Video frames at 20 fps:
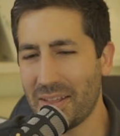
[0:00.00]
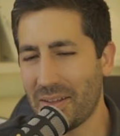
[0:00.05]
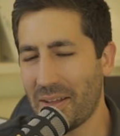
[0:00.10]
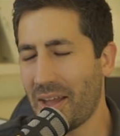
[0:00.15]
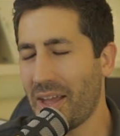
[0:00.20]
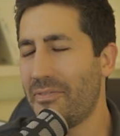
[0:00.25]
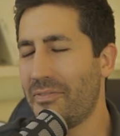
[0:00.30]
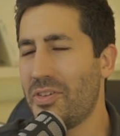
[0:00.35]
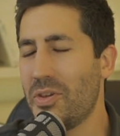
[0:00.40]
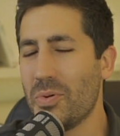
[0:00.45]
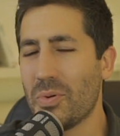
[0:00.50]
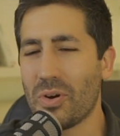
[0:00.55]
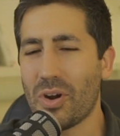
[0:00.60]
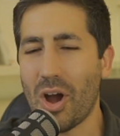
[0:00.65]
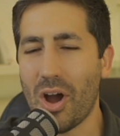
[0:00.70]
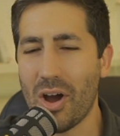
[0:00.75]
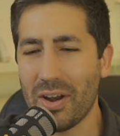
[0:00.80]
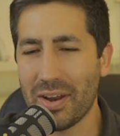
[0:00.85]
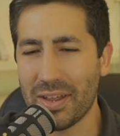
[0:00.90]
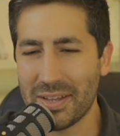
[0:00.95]
if you were
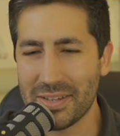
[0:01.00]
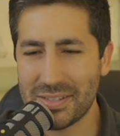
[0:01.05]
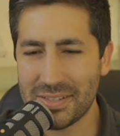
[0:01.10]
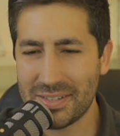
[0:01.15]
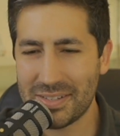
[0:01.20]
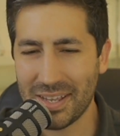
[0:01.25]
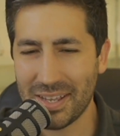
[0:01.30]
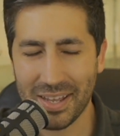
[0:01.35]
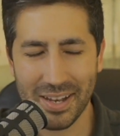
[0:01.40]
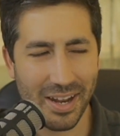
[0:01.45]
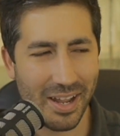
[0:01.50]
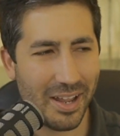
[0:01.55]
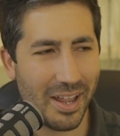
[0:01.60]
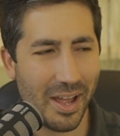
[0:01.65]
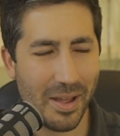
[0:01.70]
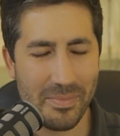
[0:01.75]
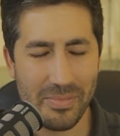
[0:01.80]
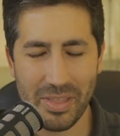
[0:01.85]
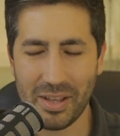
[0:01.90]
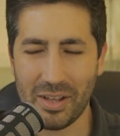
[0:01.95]
honest, and I
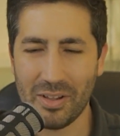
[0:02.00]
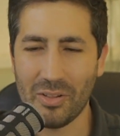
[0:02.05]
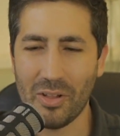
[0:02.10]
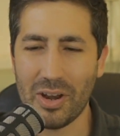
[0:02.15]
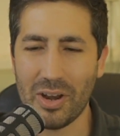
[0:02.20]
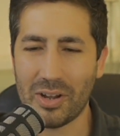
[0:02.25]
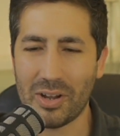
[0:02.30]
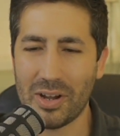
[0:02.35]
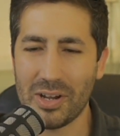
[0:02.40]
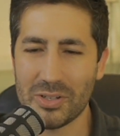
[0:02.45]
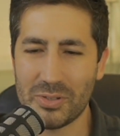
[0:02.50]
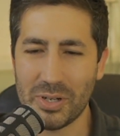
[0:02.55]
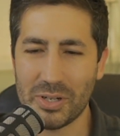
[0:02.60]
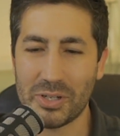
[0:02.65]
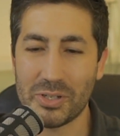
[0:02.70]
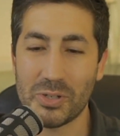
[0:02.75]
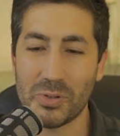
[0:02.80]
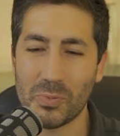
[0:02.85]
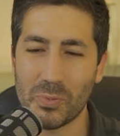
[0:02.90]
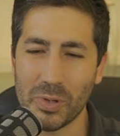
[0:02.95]
think a lot of
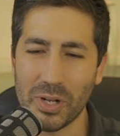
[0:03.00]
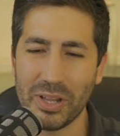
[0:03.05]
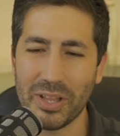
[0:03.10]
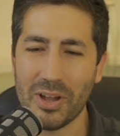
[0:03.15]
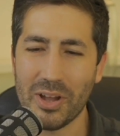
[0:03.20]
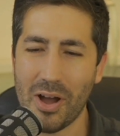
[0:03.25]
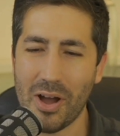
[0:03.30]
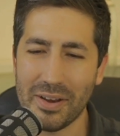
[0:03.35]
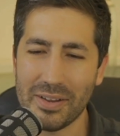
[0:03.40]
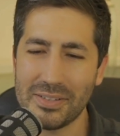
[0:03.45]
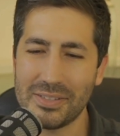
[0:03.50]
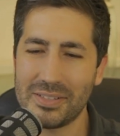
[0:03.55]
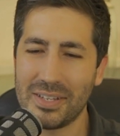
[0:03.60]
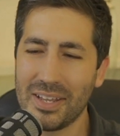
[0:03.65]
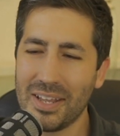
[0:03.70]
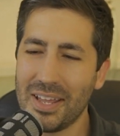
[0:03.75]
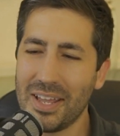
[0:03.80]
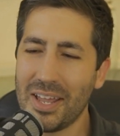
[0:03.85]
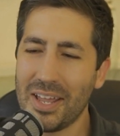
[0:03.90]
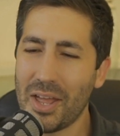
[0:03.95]
contractors are really honest,
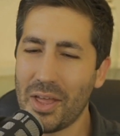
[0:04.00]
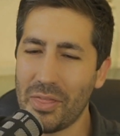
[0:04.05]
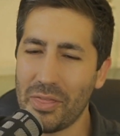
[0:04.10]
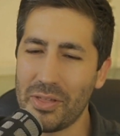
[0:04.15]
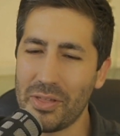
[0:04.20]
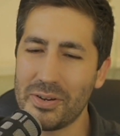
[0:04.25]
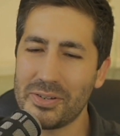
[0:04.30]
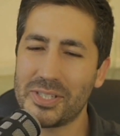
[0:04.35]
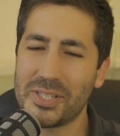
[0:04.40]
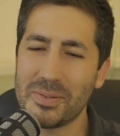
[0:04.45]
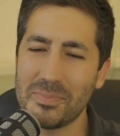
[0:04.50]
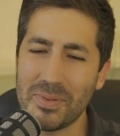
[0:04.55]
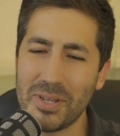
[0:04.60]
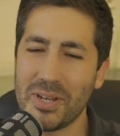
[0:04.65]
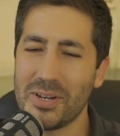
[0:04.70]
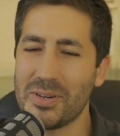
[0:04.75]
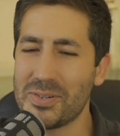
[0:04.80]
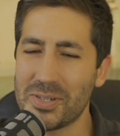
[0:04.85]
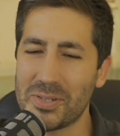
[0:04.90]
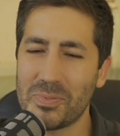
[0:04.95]
there's some
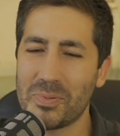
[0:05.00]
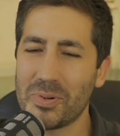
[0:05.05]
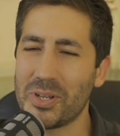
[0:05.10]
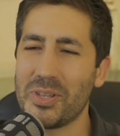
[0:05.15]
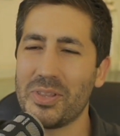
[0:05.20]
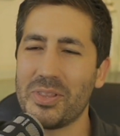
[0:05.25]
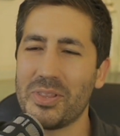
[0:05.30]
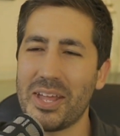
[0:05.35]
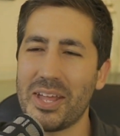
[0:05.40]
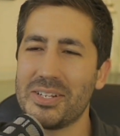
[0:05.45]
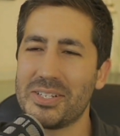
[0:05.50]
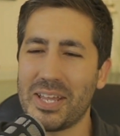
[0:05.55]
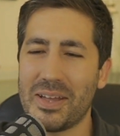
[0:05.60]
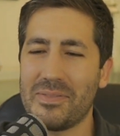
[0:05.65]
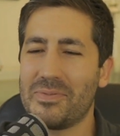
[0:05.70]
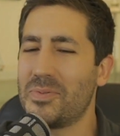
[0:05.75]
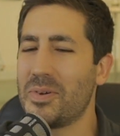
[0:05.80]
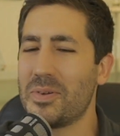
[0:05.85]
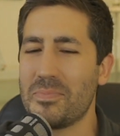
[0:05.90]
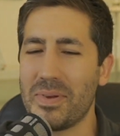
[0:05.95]
years where they just have
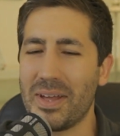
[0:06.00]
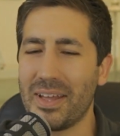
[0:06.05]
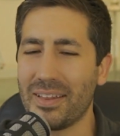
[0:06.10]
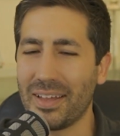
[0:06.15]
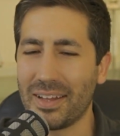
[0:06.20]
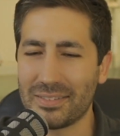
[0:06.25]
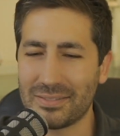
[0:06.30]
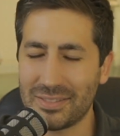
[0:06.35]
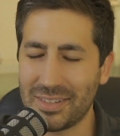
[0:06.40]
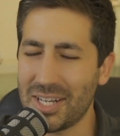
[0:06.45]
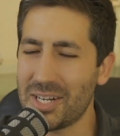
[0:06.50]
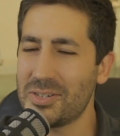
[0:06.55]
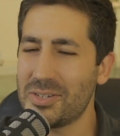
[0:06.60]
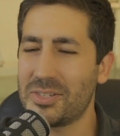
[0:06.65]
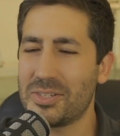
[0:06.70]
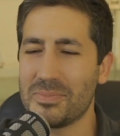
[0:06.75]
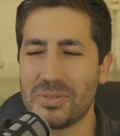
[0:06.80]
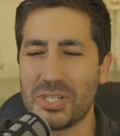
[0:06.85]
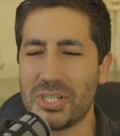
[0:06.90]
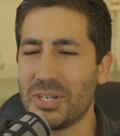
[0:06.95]
to admit, like, there's
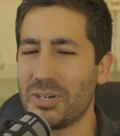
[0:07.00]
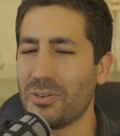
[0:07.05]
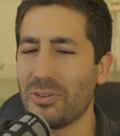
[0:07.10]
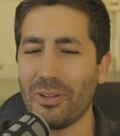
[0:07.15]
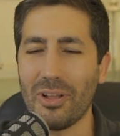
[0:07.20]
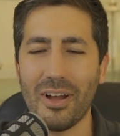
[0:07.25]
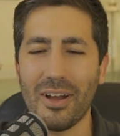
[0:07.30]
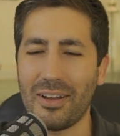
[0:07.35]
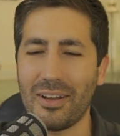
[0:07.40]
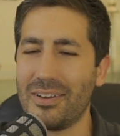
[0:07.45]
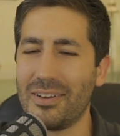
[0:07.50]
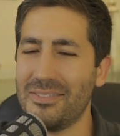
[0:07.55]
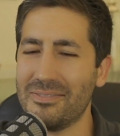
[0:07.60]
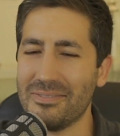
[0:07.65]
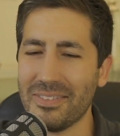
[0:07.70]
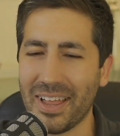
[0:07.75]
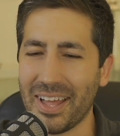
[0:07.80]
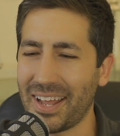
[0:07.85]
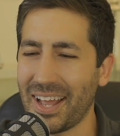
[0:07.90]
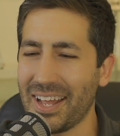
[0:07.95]
some sheer luck.
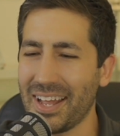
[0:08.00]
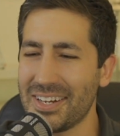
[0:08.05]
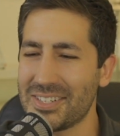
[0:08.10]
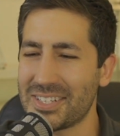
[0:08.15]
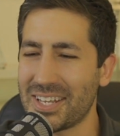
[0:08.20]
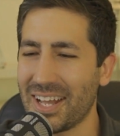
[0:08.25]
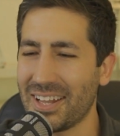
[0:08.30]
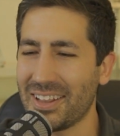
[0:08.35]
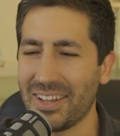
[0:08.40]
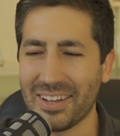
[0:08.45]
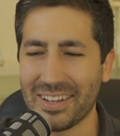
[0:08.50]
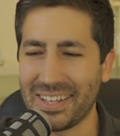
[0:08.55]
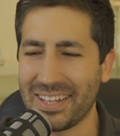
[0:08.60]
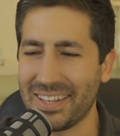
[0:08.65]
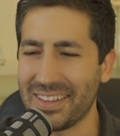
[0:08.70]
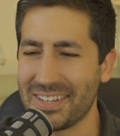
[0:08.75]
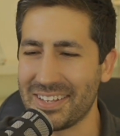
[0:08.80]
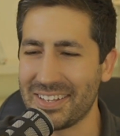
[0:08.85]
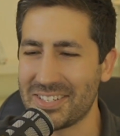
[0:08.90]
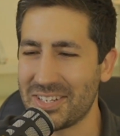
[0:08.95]
Like, I just got lucky
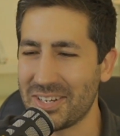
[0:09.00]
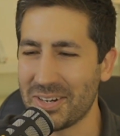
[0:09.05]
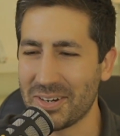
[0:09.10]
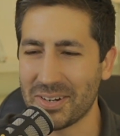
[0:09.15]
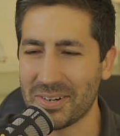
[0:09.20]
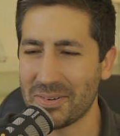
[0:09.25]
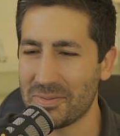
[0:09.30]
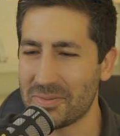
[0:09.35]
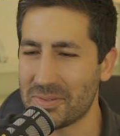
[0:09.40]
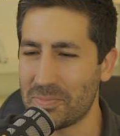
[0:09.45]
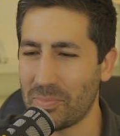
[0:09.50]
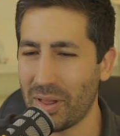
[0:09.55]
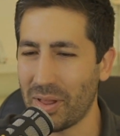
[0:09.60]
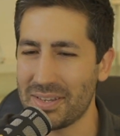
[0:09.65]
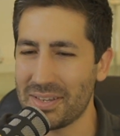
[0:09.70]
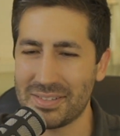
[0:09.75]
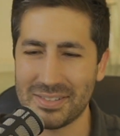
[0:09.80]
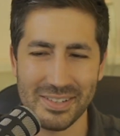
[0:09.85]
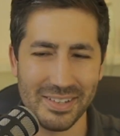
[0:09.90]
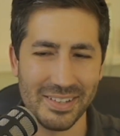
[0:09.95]
this year. I was
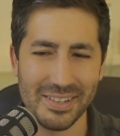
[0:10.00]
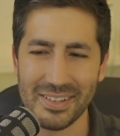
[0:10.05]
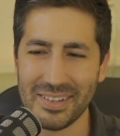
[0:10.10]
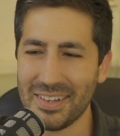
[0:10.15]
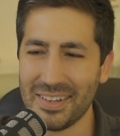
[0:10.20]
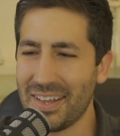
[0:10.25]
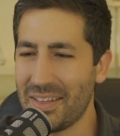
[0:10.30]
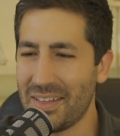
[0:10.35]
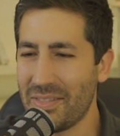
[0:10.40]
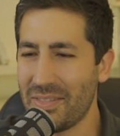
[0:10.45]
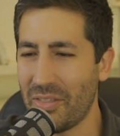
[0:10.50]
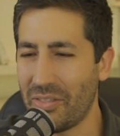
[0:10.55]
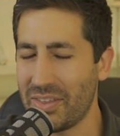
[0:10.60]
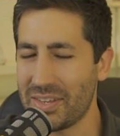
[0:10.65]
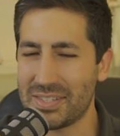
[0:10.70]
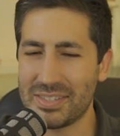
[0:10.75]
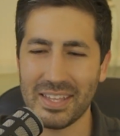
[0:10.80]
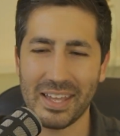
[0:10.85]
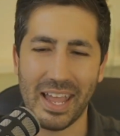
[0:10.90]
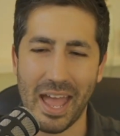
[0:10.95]
blessed to that this
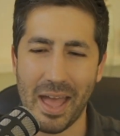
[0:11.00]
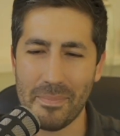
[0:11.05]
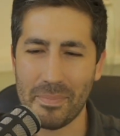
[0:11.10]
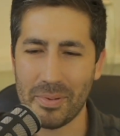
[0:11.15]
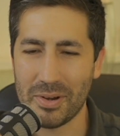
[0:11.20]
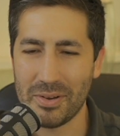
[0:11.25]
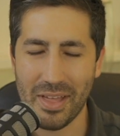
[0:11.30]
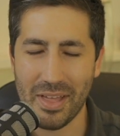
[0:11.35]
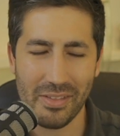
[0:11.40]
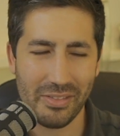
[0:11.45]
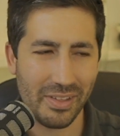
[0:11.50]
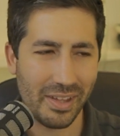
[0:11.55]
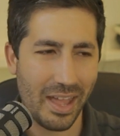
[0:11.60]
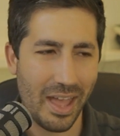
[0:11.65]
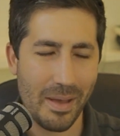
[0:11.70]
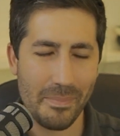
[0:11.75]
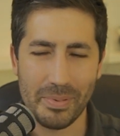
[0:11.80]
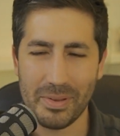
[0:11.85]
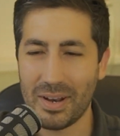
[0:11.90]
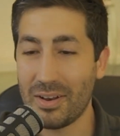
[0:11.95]
thing happened or that thing
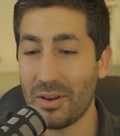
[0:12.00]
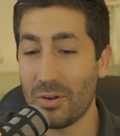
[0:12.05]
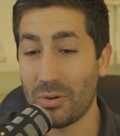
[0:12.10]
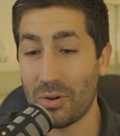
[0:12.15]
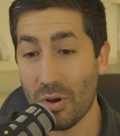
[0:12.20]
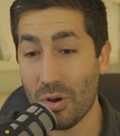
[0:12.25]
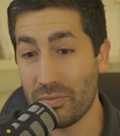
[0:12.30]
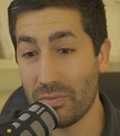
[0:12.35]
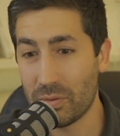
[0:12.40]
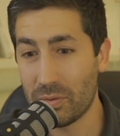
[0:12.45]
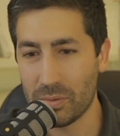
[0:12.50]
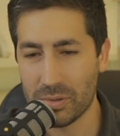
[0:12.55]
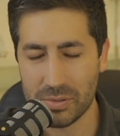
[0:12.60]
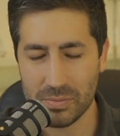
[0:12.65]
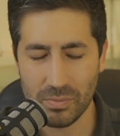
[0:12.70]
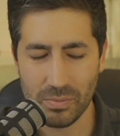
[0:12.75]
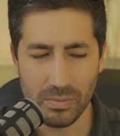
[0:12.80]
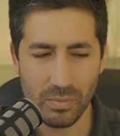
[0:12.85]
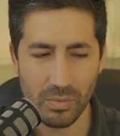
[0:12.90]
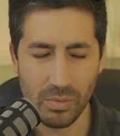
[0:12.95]
happened. I know COVID was
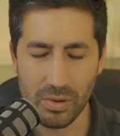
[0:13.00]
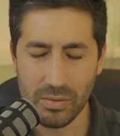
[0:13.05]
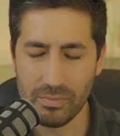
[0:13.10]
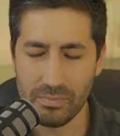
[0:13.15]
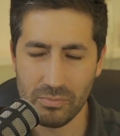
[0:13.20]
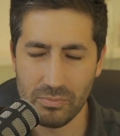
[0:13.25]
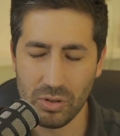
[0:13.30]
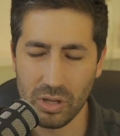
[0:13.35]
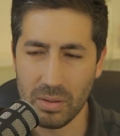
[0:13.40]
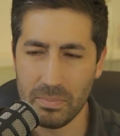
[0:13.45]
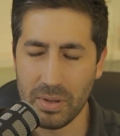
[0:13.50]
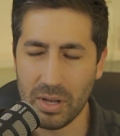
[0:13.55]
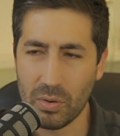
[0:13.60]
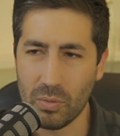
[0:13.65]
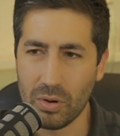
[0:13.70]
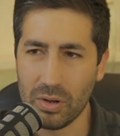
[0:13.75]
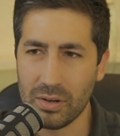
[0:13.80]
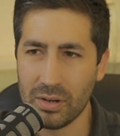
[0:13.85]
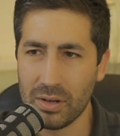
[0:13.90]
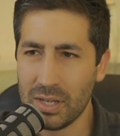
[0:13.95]
one really big
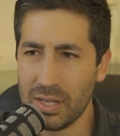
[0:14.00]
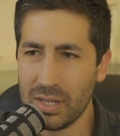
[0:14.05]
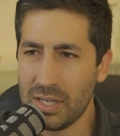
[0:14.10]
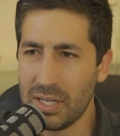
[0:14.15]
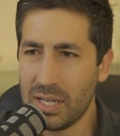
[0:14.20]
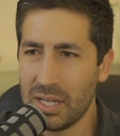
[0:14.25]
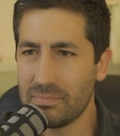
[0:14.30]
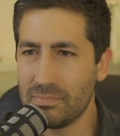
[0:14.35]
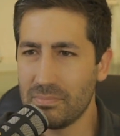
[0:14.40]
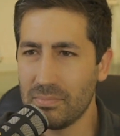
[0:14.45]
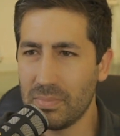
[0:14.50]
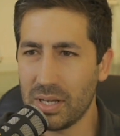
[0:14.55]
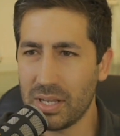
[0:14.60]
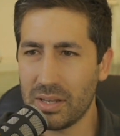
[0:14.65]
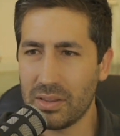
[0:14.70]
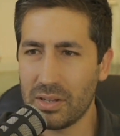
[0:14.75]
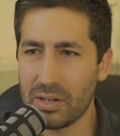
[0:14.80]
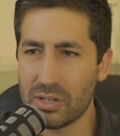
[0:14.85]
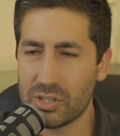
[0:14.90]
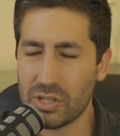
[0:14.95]
one, but
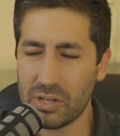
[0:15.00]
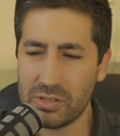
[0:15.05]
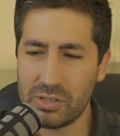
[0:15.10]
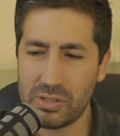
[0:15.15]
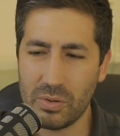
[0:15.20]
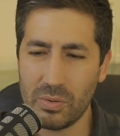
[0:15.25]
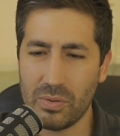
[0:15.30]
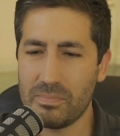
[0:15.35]
there's also